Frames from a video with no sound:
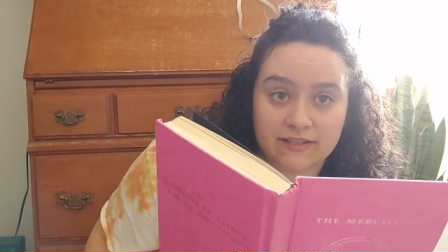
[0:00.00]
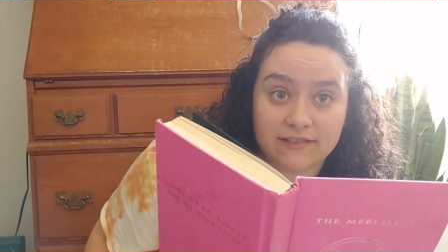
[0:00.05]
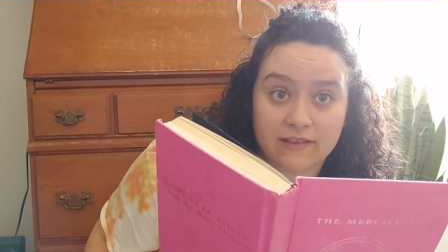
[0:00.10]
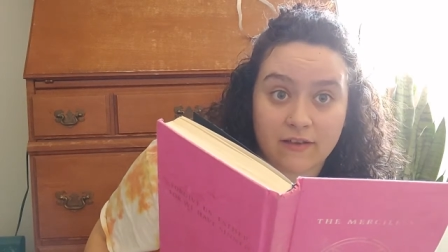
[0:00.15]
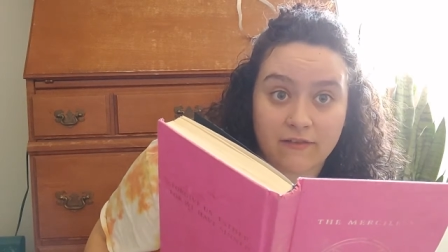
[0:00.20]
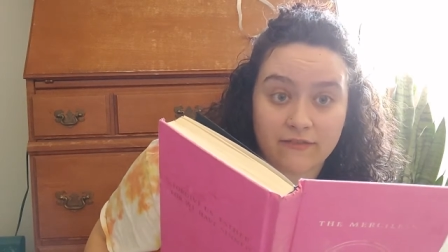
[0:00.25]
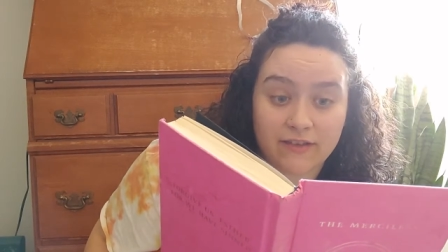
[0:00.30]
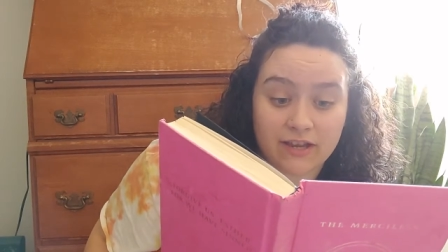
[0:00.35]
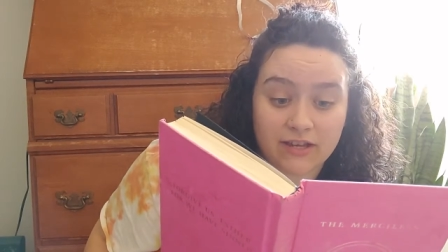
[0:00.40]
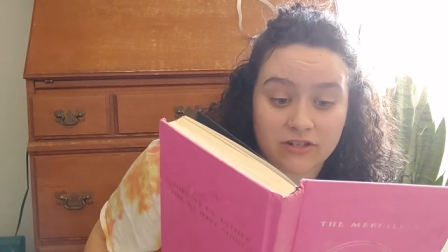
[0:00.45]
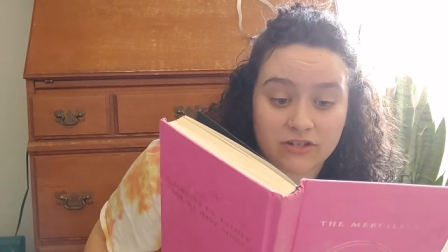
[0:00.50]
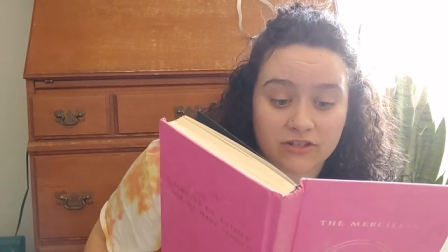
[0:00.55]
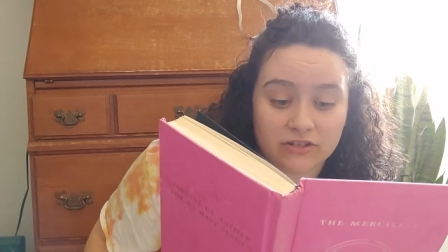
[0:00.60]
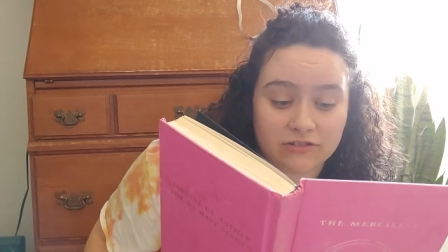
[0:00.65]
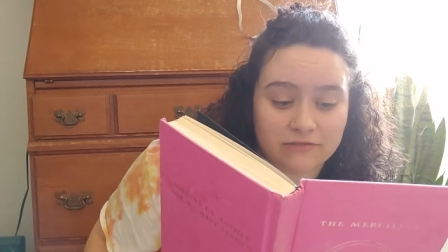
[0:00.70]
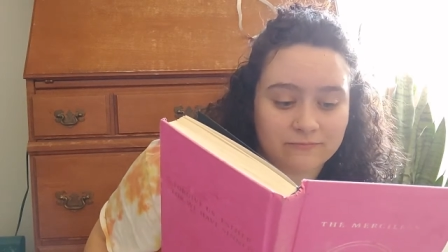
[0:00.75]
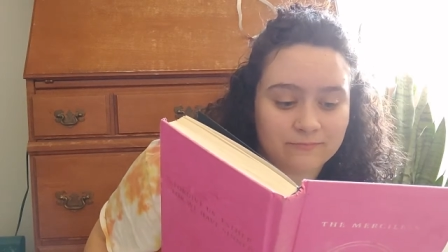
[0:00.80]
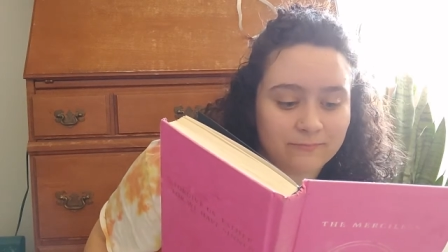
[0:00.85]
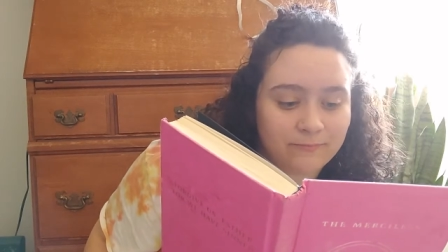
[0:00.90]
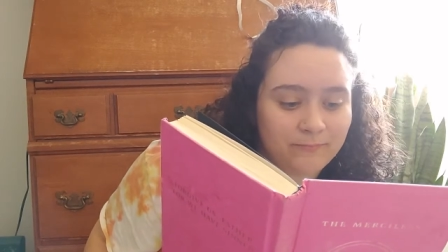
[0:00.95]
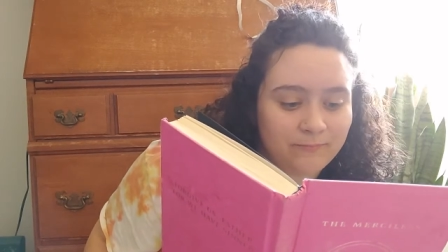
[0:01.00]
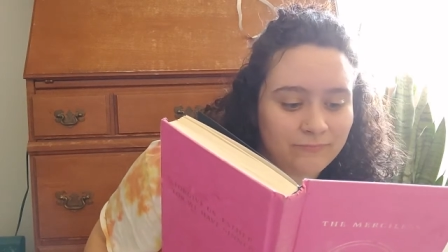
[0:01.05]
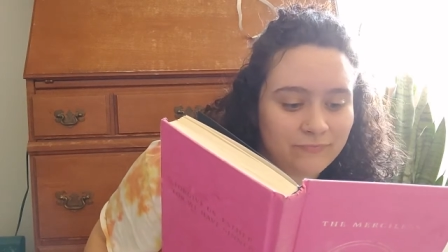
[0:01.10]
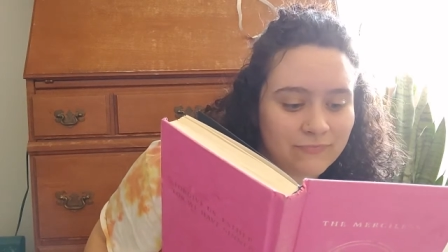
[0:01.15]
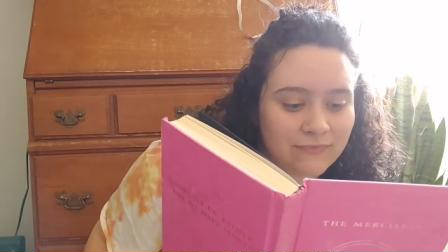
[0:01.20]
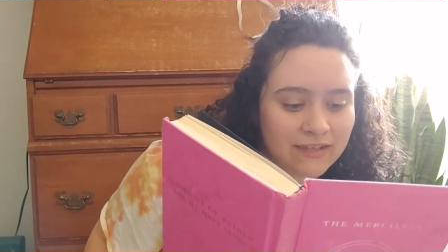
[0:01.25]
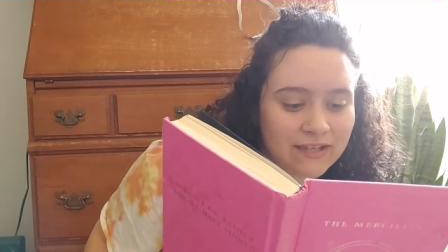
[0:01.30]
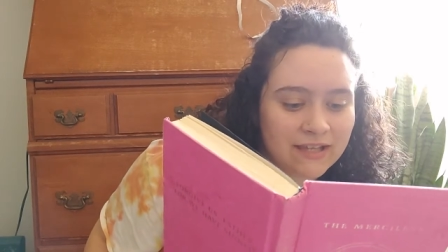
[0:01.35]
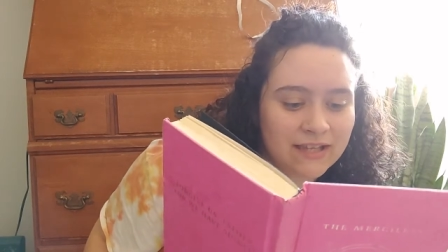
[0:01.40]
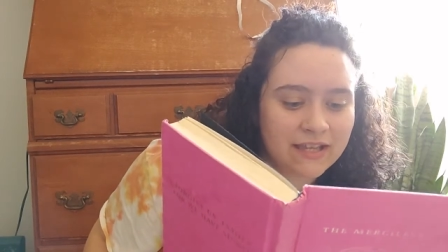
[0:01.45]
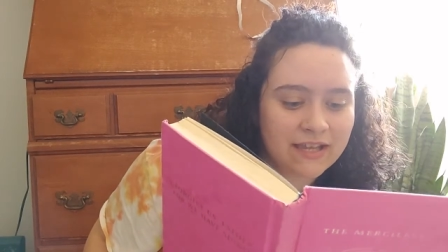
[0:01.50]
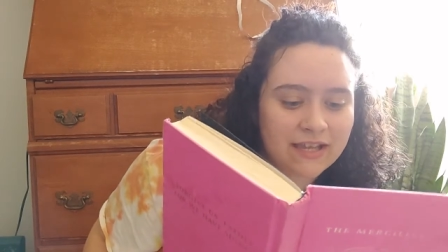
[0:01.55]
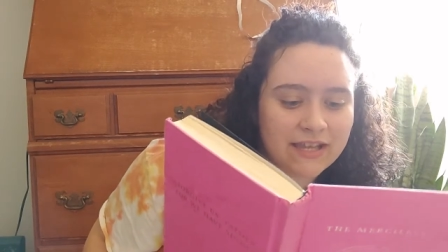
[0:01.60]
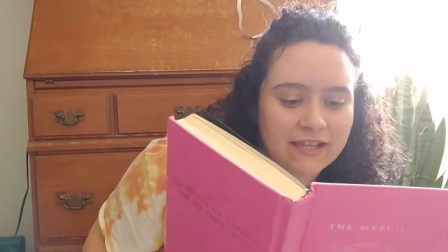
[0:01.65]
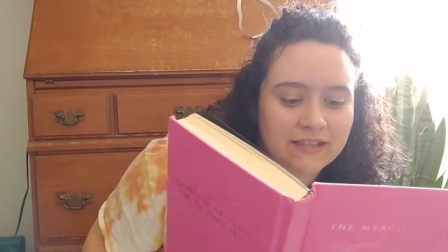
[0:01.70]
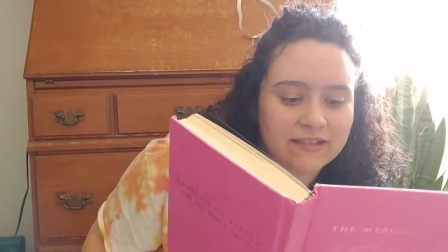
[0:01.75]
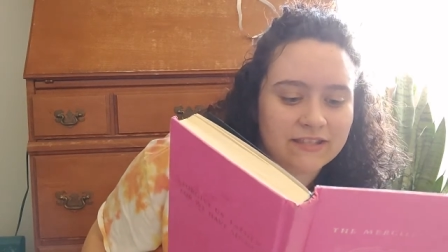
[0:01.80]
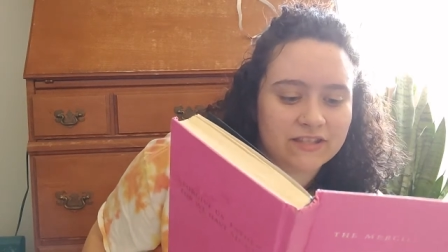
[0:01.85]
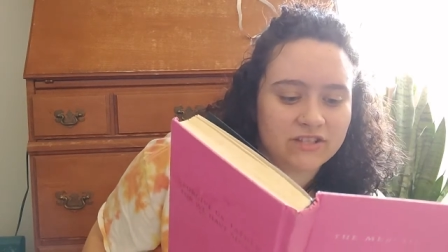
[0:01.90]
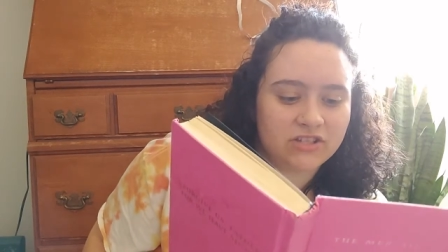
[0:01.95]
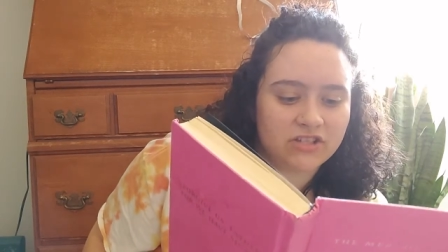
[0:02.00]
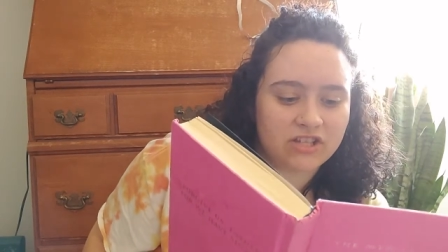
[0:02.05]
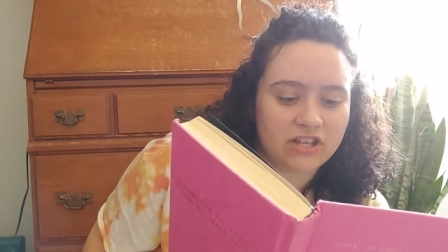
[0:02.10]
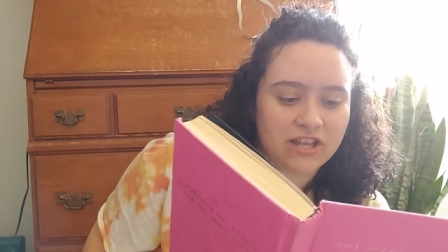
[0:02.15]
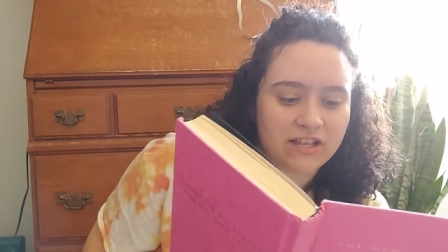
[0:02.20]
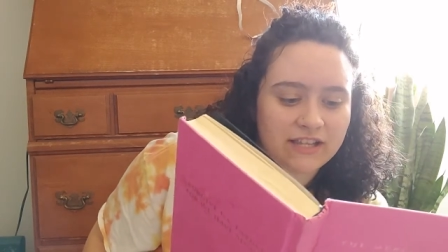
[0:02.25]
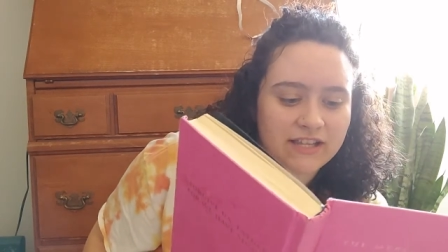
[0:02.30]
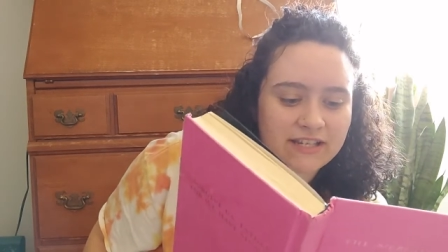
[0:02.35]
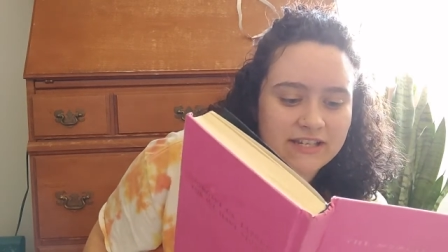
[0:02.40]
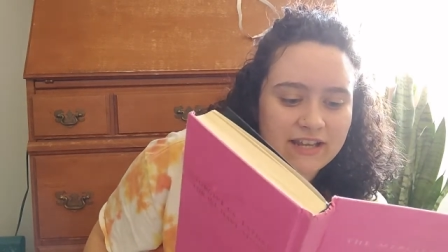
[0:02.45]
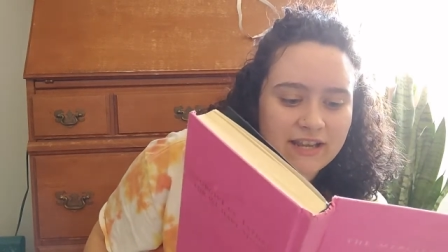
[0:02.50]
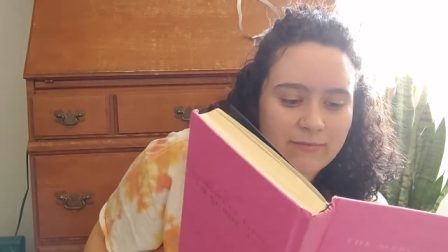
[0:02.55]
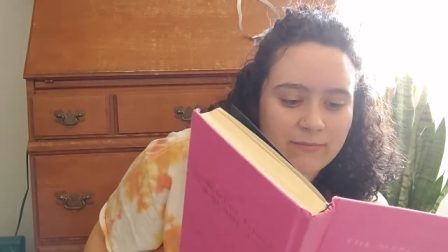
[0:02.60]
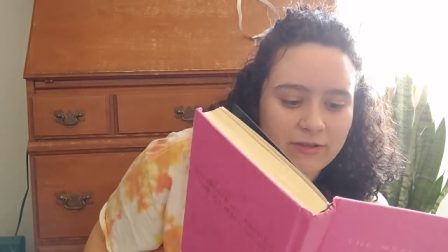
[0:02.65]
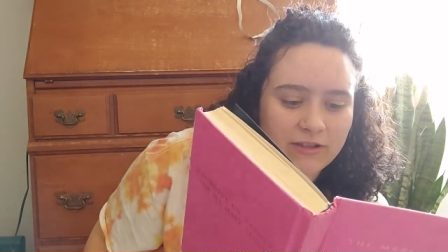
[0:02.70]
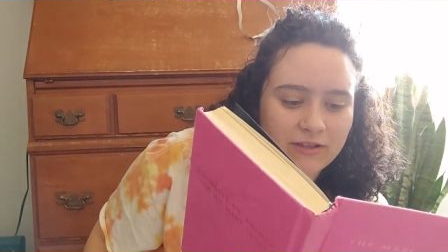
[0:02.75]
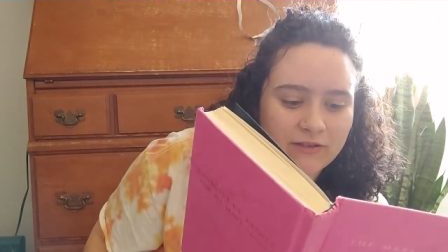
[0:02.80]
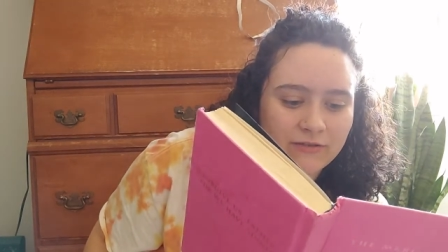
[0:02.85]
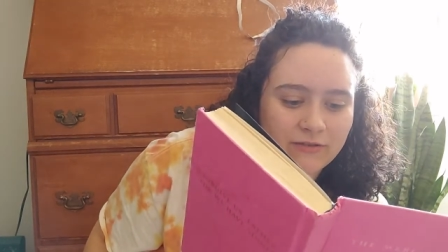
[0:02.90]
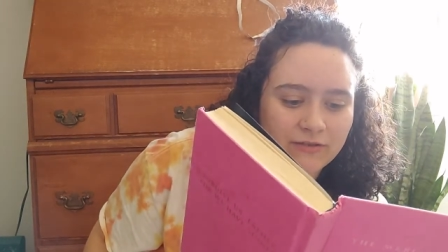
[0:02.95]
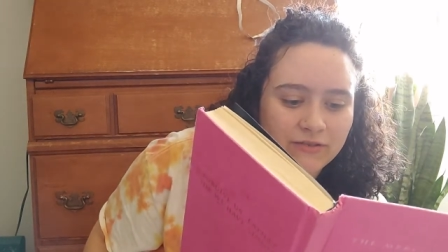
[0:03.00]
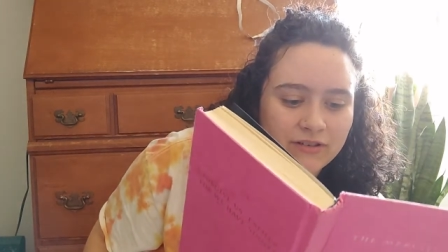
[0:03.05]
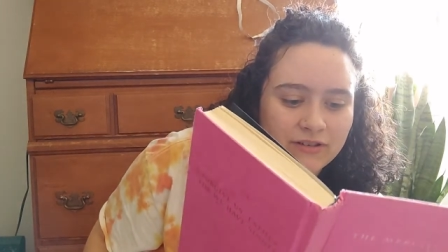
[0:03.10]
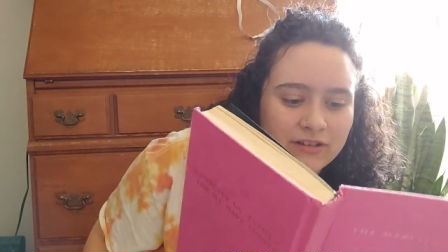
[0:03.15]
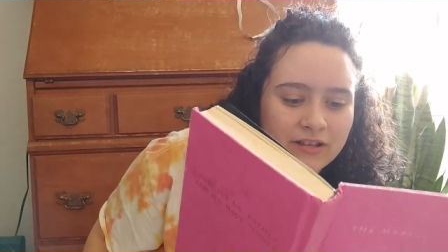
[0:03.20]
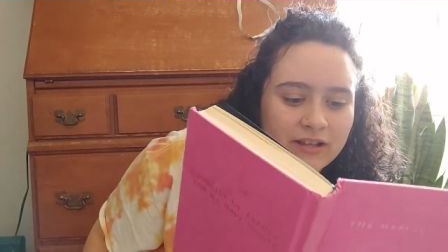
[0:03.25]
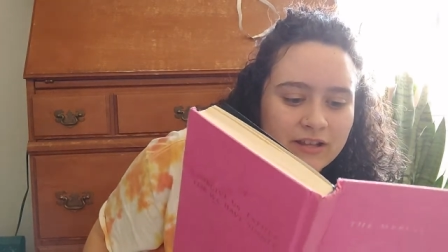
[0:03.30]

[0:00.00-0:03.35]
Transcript: salvation. In this chilling debut,